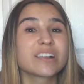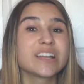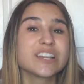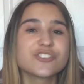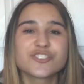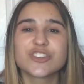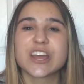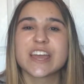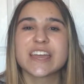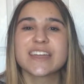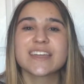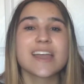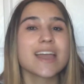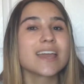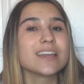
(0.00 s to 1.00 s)

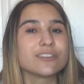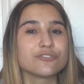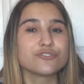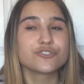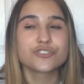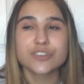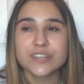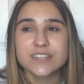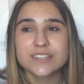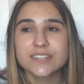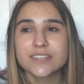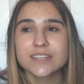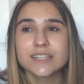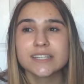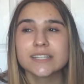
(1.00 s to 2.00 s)
cliche and
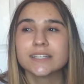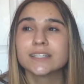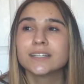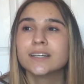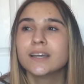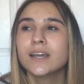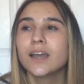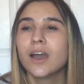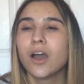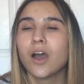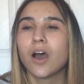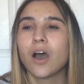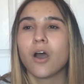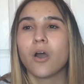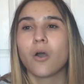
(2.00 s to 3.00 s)
cheesy
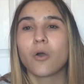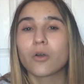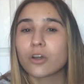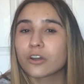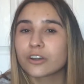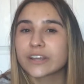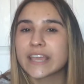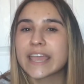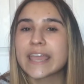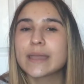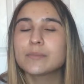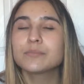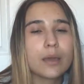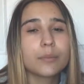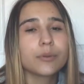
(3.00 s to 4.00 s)
horror
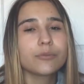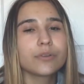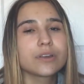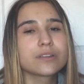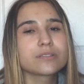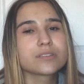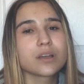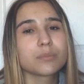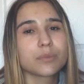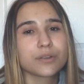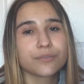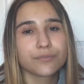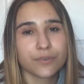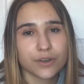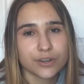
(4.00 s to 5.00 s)
game. Let me read a
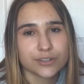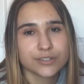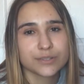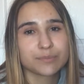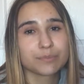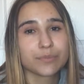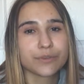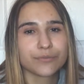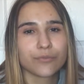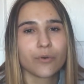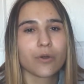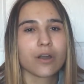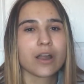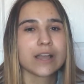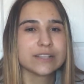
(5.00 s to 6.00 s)
summary first
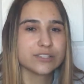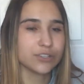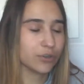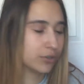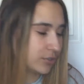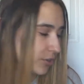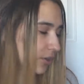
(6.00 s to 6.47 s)
before I start